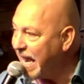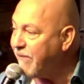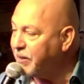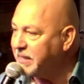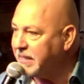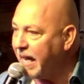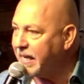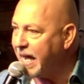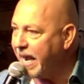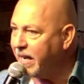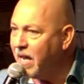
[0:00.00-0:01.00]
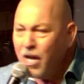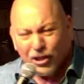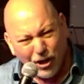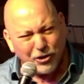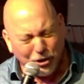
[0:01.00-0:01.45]
every Sunday.
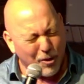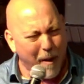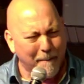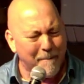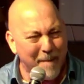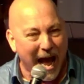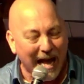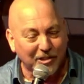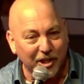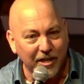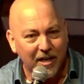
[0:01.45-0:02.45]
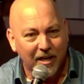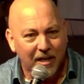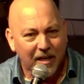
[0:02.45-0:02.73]
Could you imagine?